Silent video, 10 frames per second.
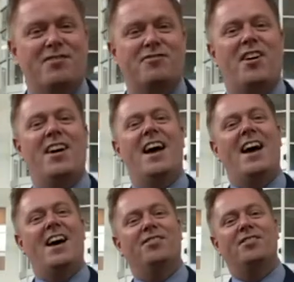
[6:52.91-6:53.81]

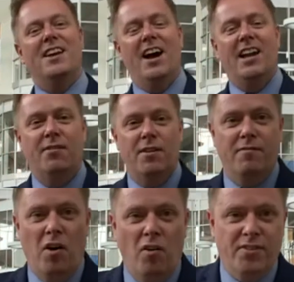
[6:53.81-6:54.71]
Firehouse and everyone
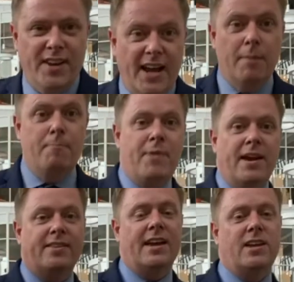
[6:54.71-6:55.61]
involved in that, and a
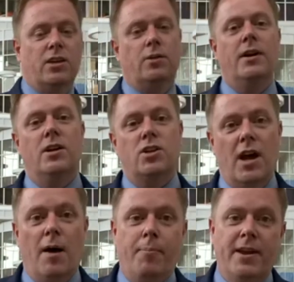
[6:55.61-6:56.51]
big thank you to
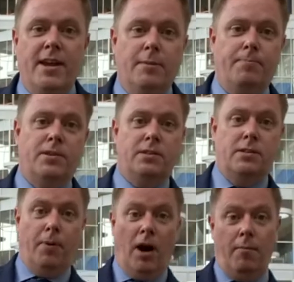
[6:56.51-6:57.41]
our PE
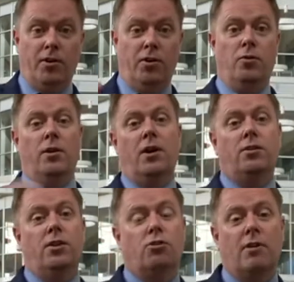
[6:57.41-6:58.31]
department who
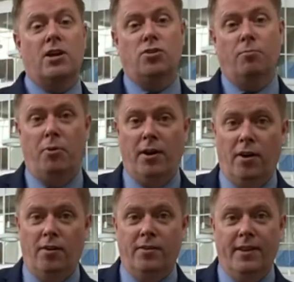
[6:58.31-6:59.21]
did a great job
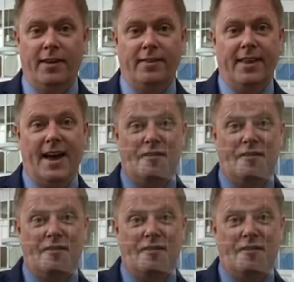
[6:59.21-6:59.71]
putting on that